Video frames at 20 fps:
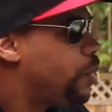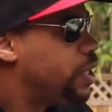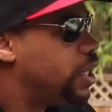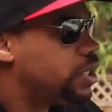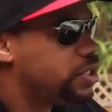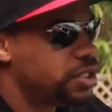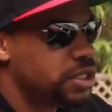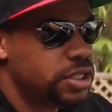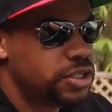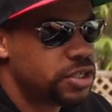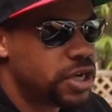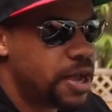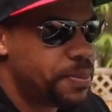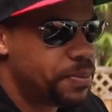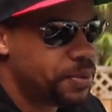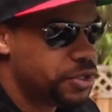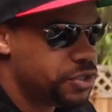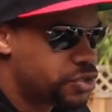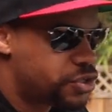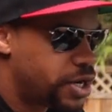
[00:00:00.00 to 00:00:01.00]
We got to the
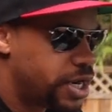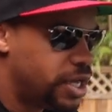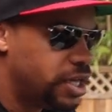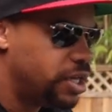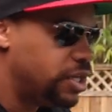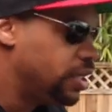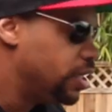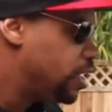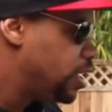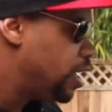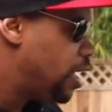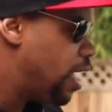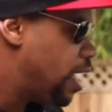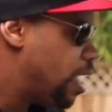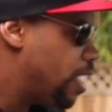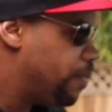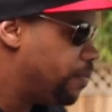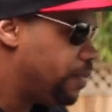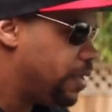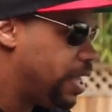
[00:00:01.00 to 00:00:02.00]
top of the trail,
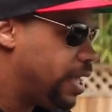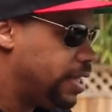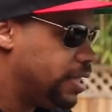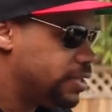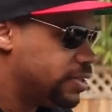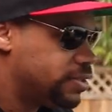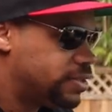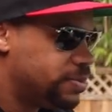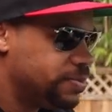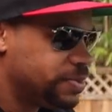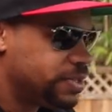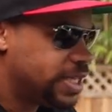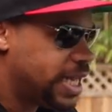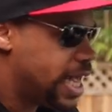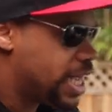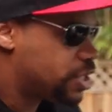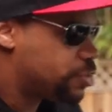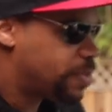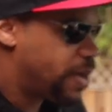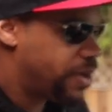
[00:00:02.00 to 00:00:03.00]
ate some
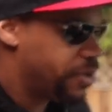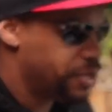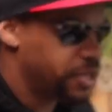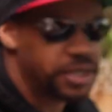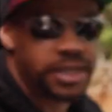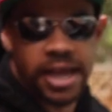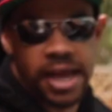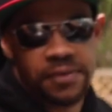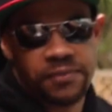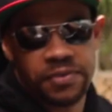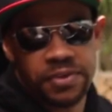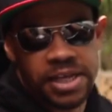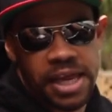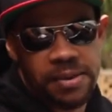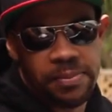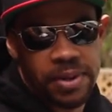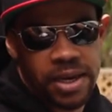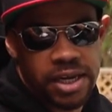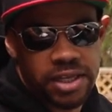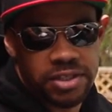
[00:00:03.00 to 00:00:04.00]
snacks, powered it down for
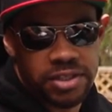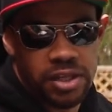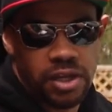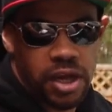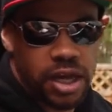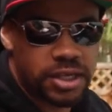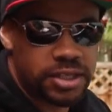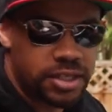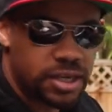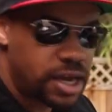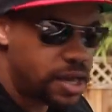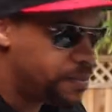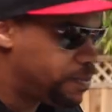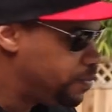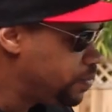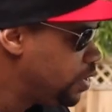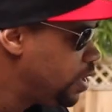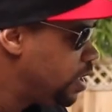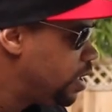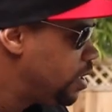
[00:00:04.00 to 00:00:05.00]
10 minutes, locked it up.
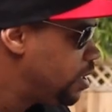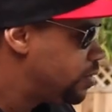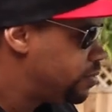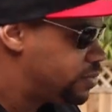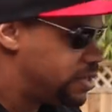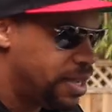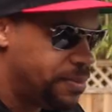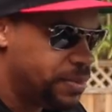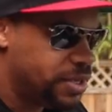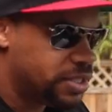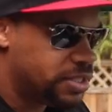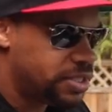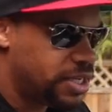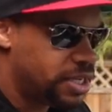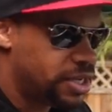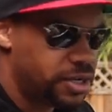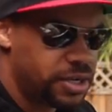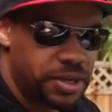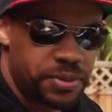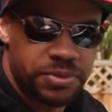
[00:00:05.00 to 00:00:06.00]
10 minutes
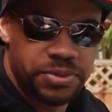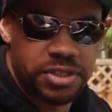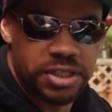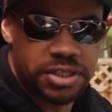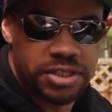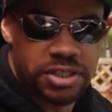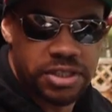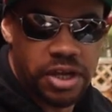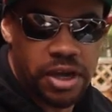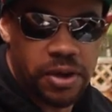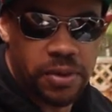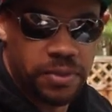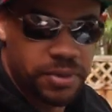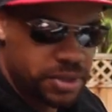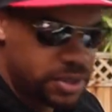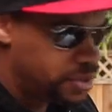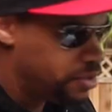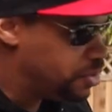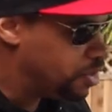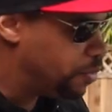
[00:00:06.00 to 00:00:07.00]
later, it was good to go.
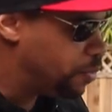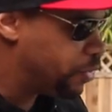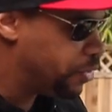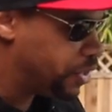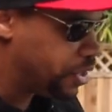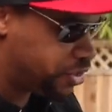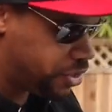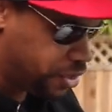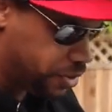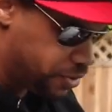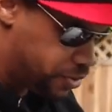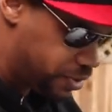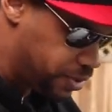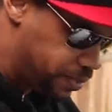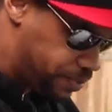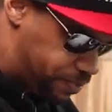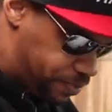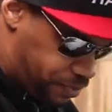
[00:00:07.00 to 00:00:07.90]
No more issues.